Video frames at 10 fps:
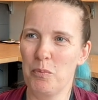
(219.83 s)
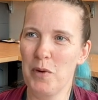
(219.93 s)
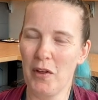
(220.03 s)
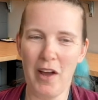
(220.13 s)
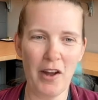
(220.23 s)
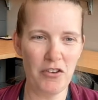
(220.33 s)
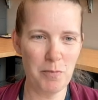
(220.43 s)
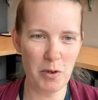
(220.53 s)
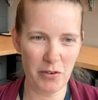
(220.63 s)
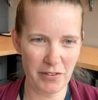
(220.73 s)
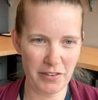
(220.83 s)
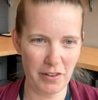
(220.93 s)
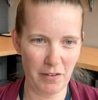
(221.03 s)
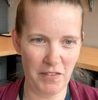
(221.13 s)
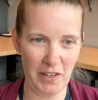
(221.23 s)
real contributions
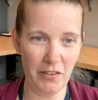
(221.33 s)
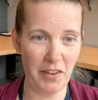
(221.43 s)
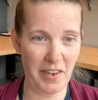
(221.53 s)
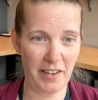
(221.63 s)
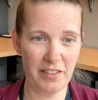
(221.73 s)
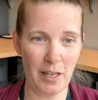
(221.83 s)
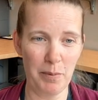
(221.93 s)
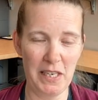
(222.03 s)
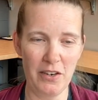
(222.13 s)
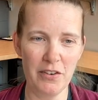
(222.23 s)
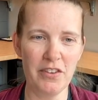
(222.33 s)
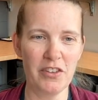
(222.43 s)
to the field in the next couple of years.